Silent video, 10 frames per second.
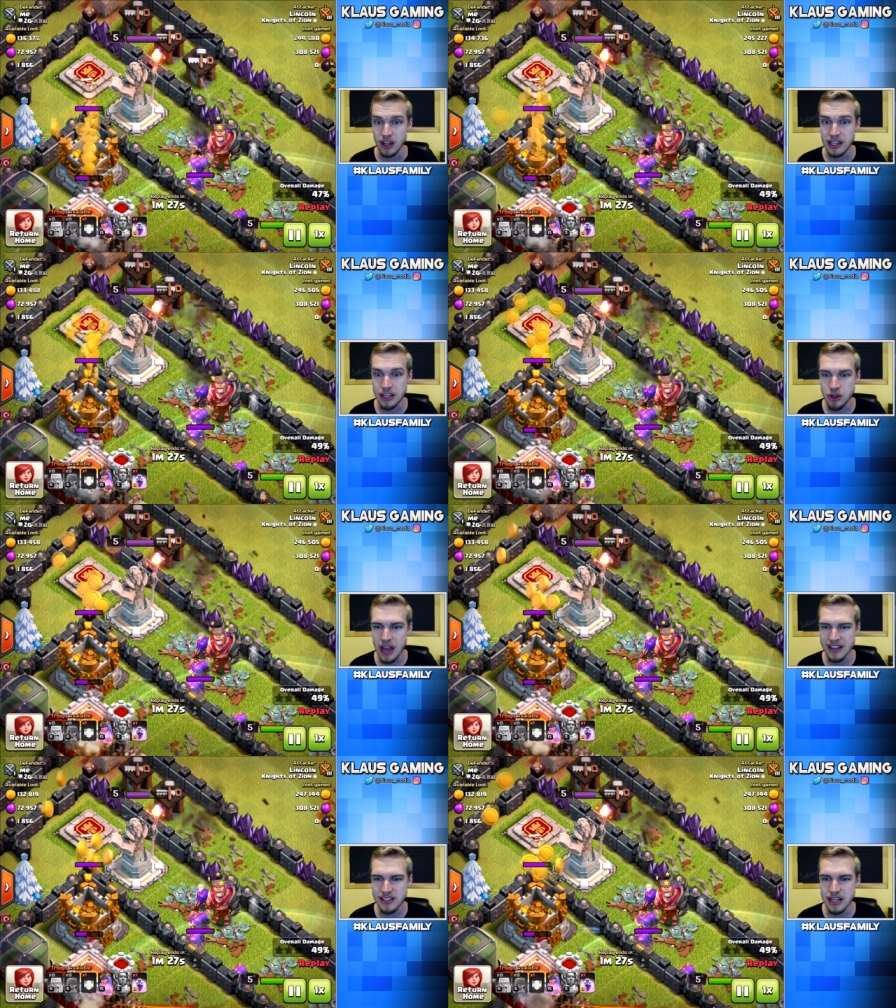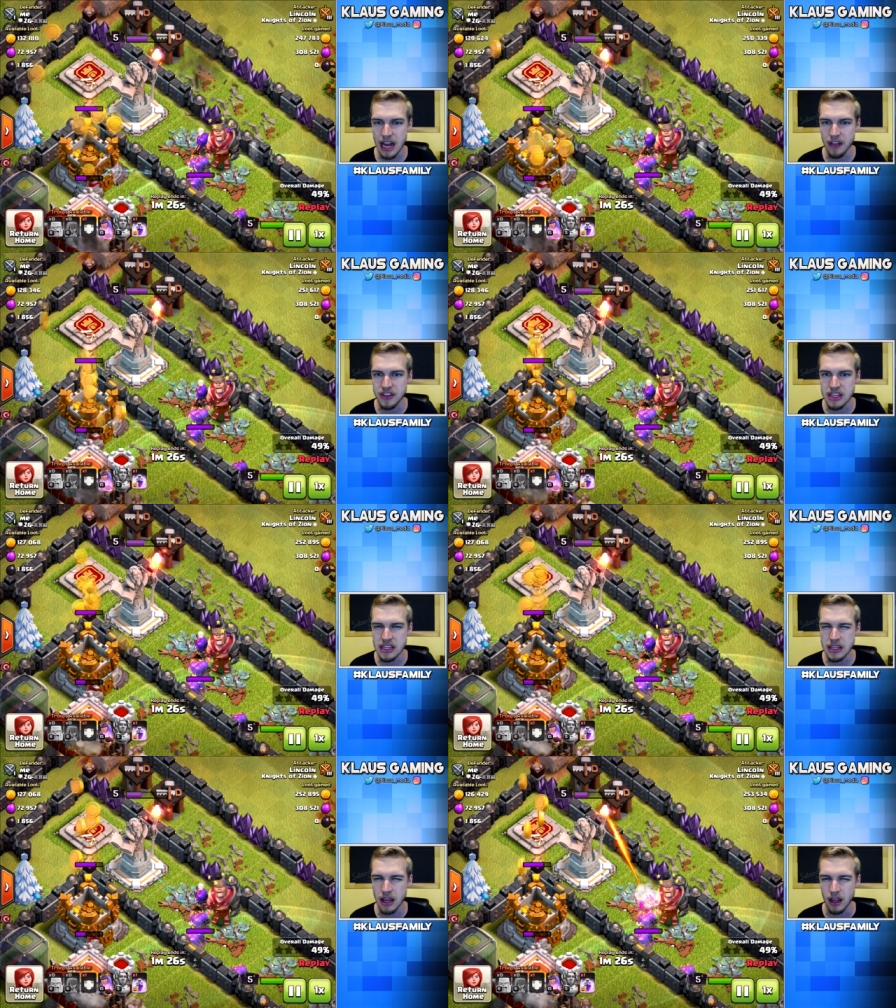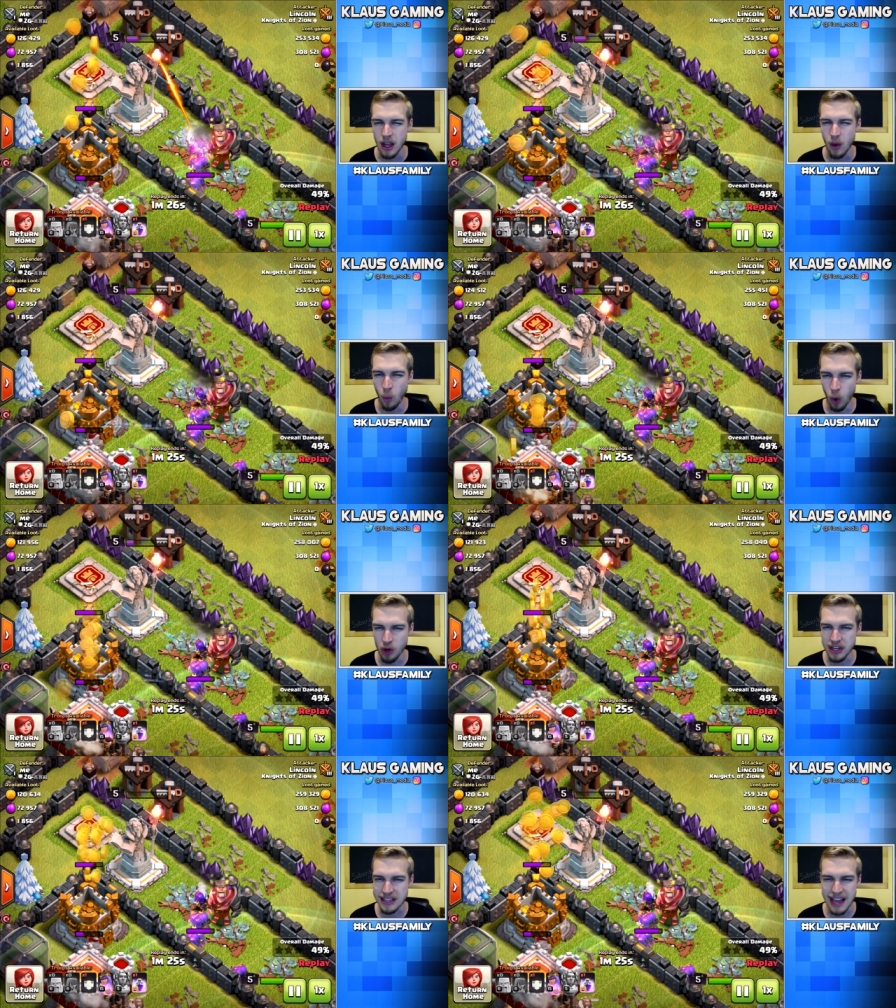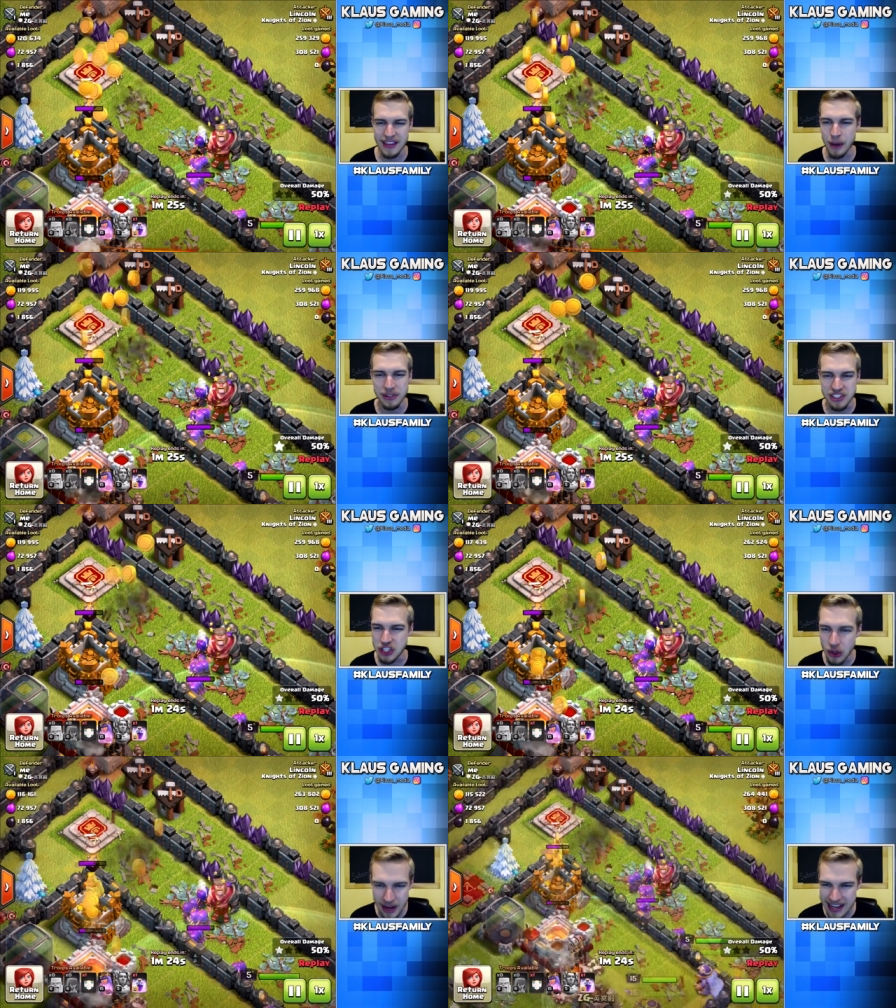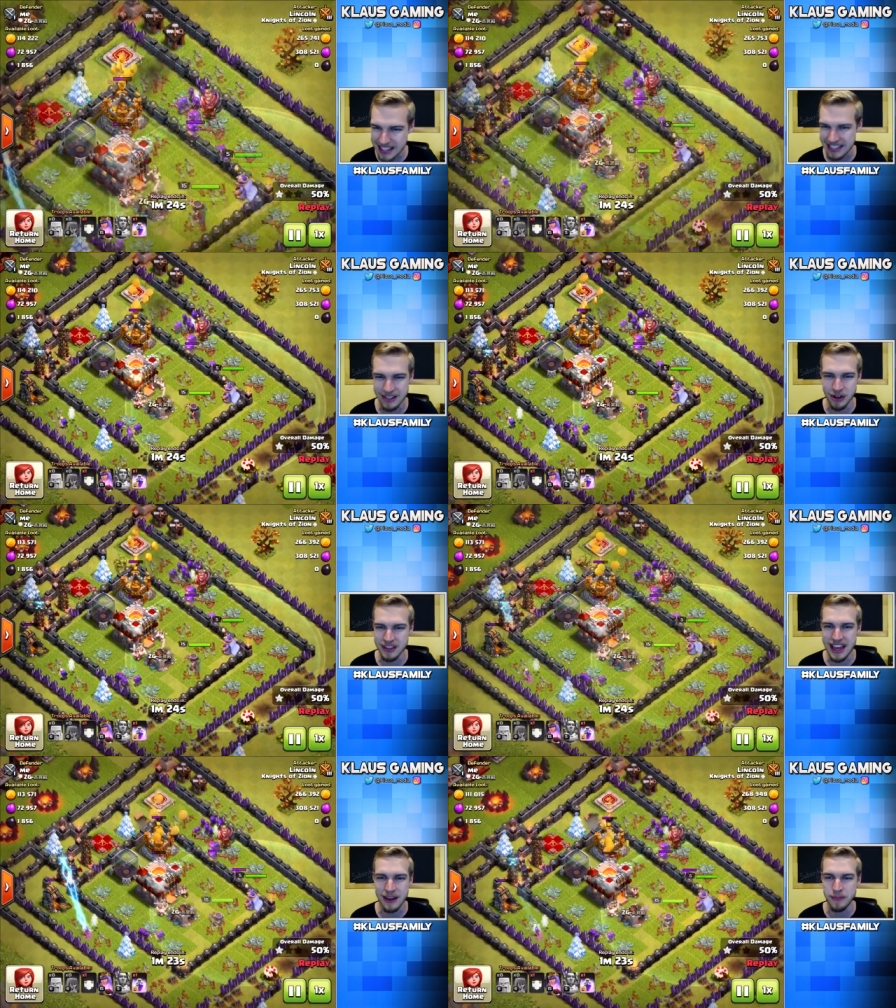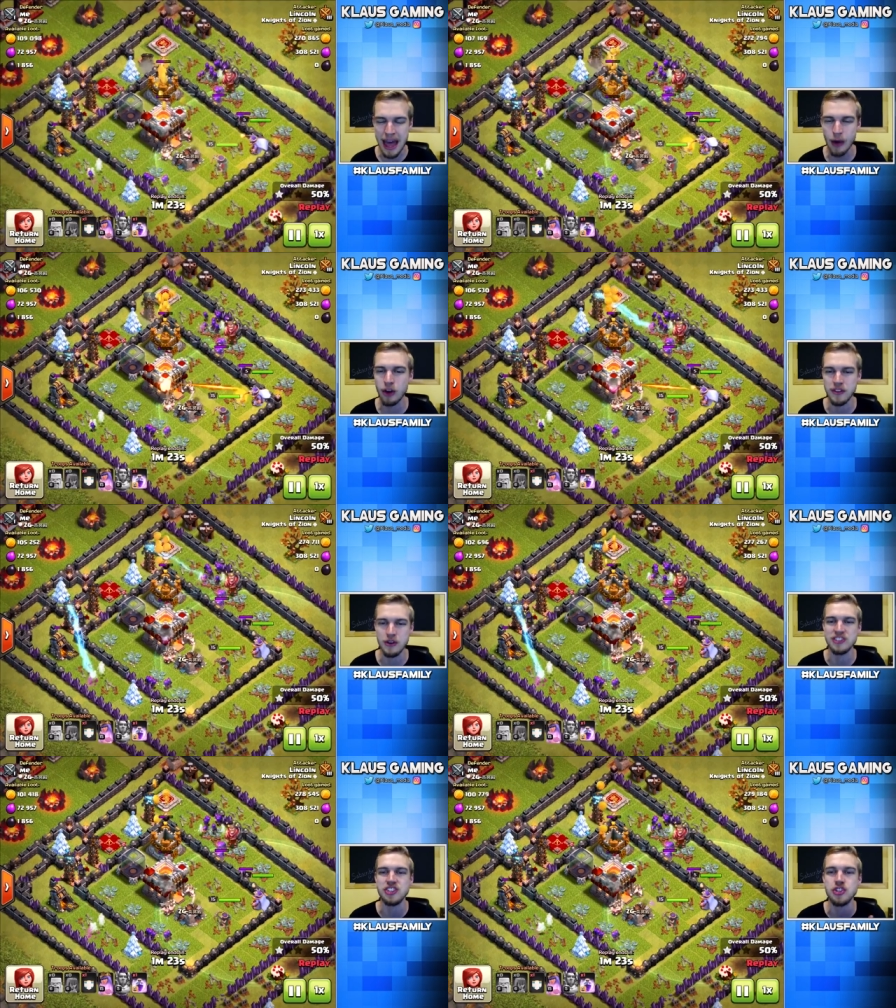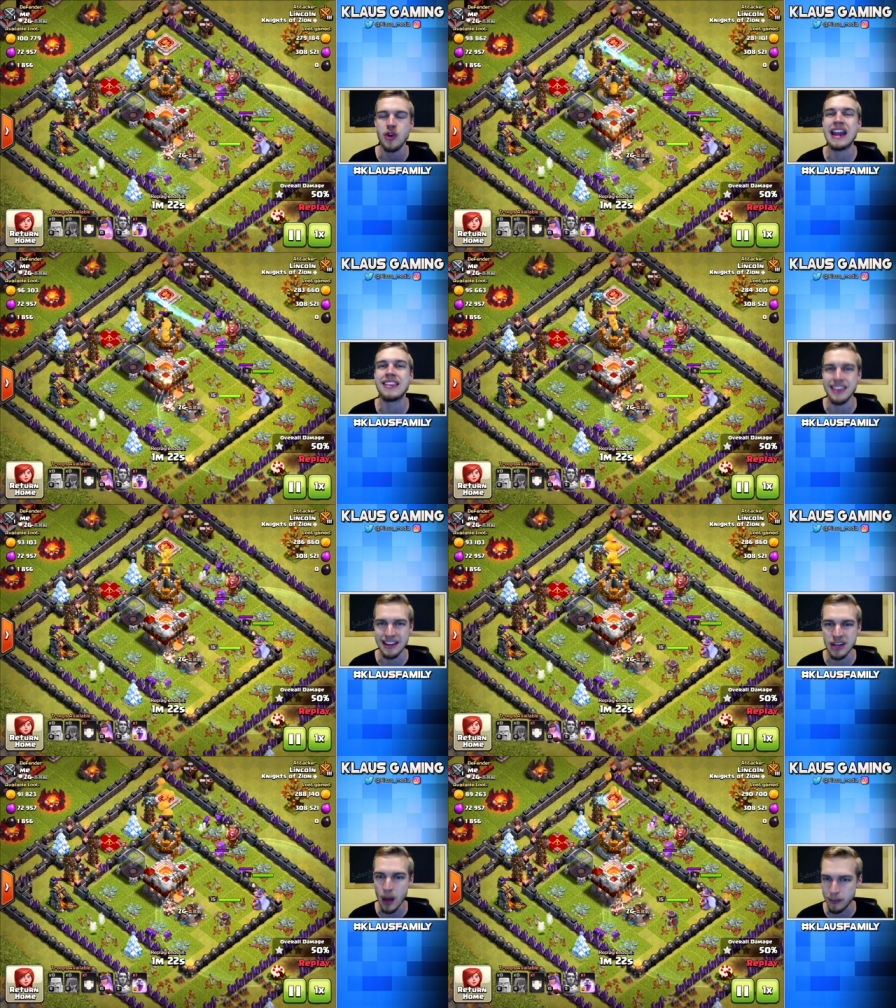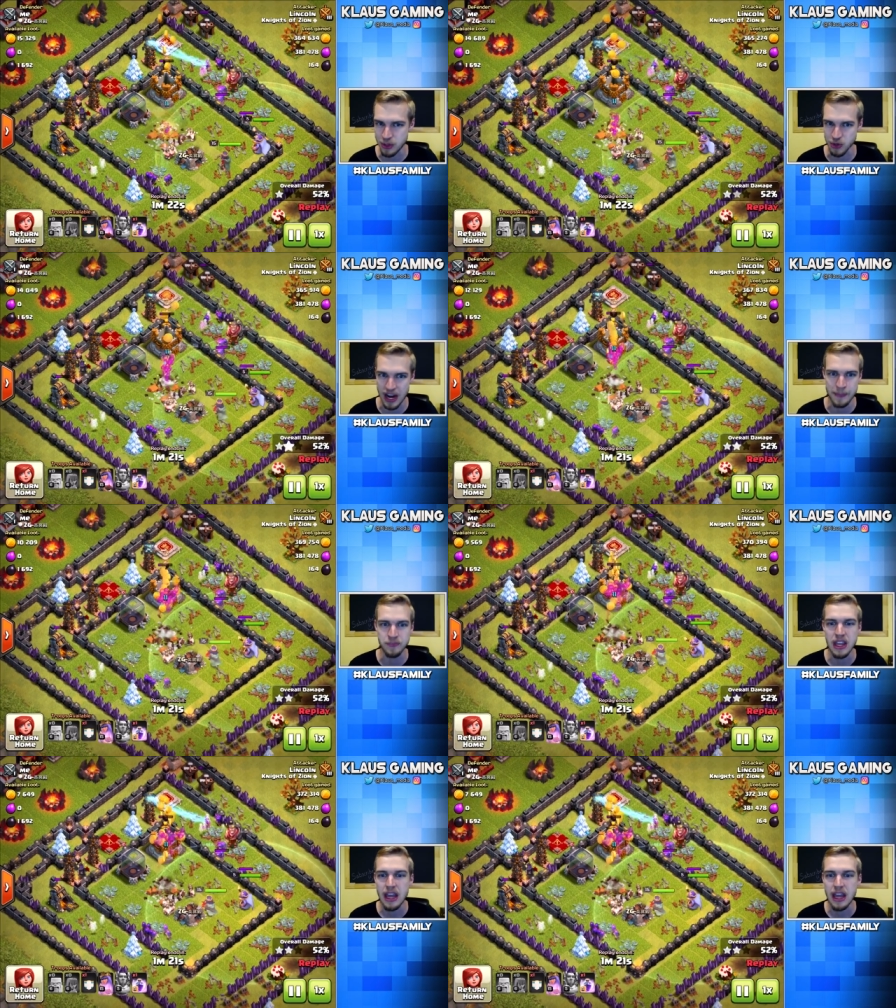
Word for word: Can you guys take out the warden? Yeah, that was too easy, dude. That power, there is strength in numbers, right?